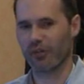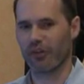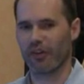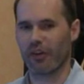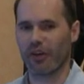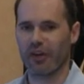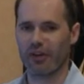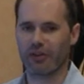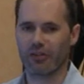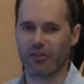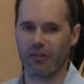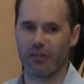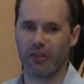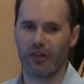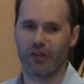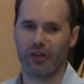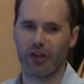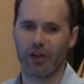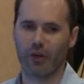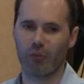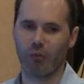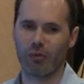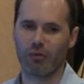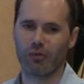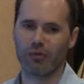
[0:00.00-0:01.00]
the edge of the
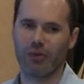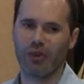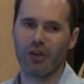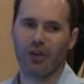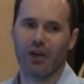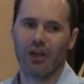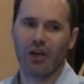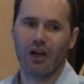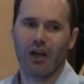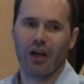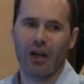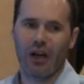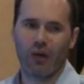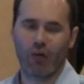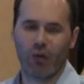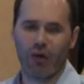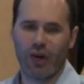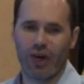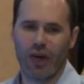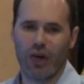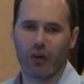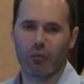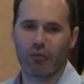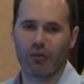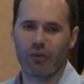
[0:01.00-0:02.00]
table. And what
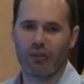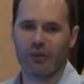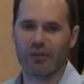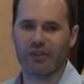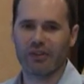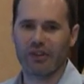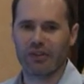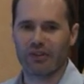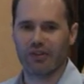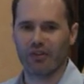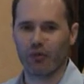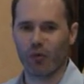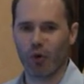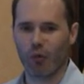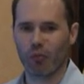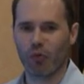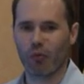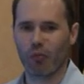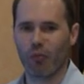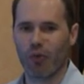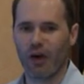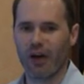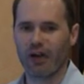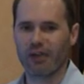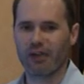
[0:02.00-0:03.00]
happens is normal
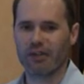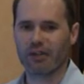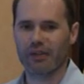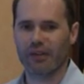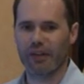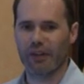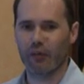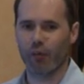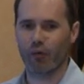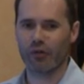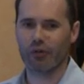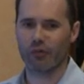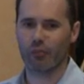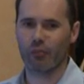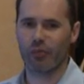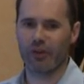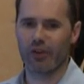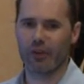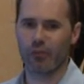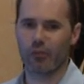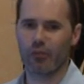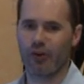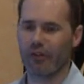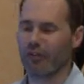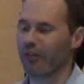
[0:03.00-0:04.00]
mice, they will spend
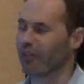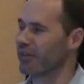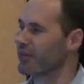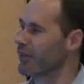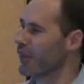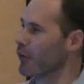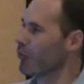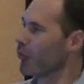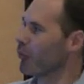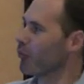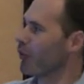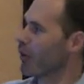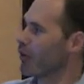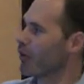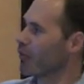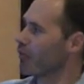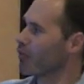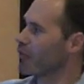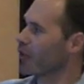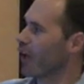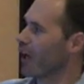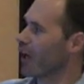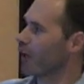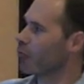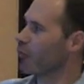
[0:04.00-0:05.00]
about the same amount of
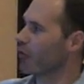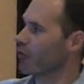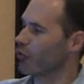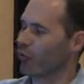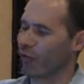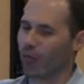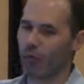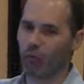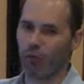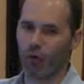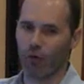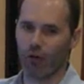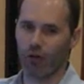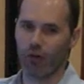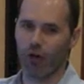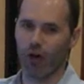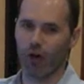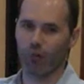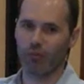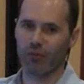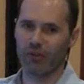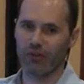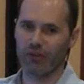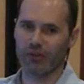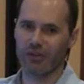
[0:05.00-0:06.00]
time between both
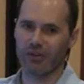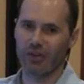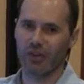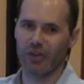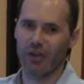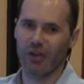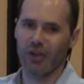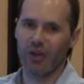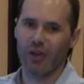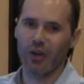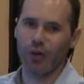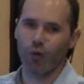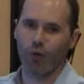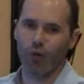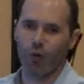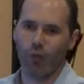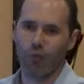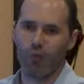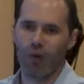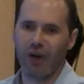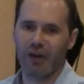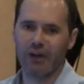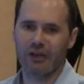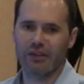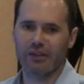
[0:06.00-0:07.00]
objects. While
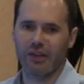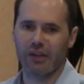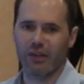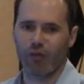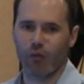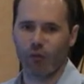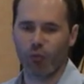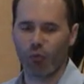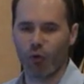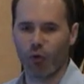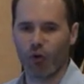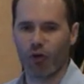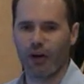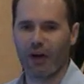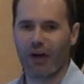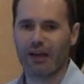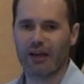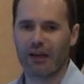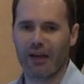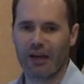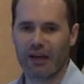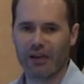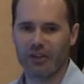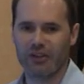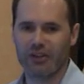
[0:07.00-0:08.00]
mice that are more
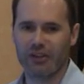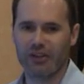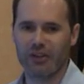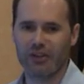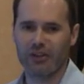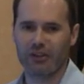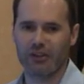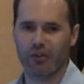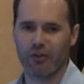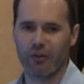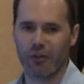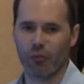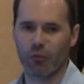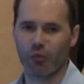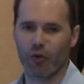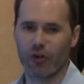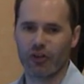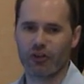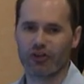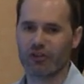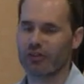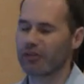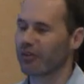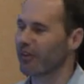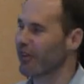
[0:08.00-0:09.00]
anxious or
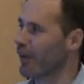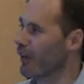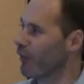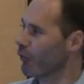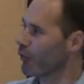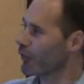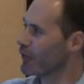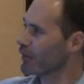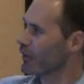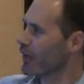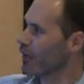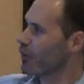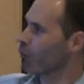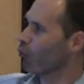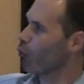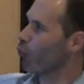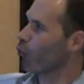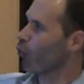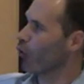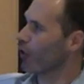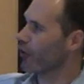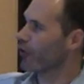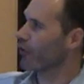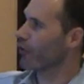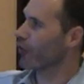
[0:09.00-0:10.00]
depressed, they will stay
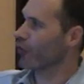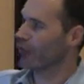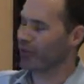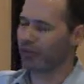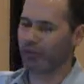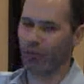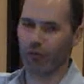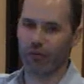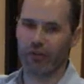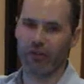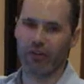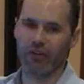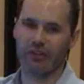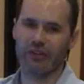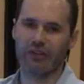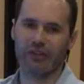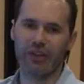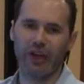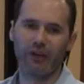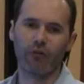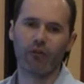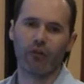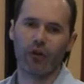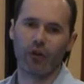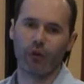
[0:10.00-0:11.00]
more towards the
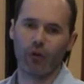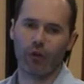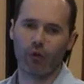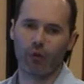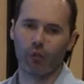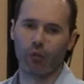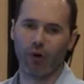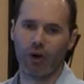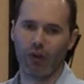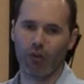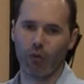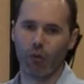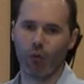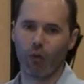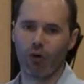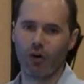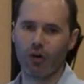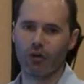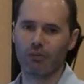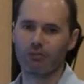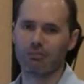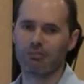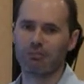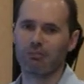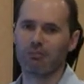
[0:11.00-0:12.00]
safe area by the
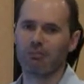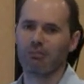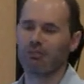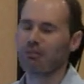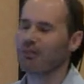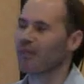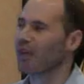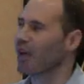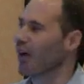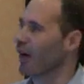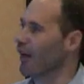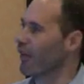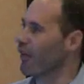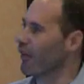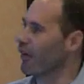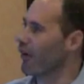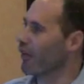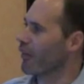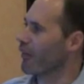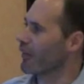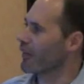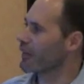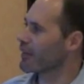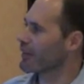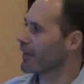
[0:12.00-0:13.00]
wall. And then on
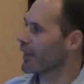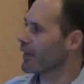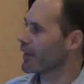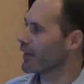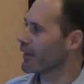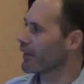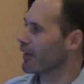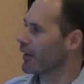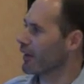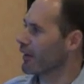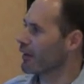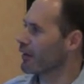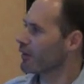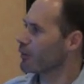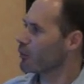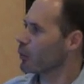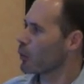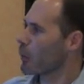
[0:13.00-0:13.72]
the second day,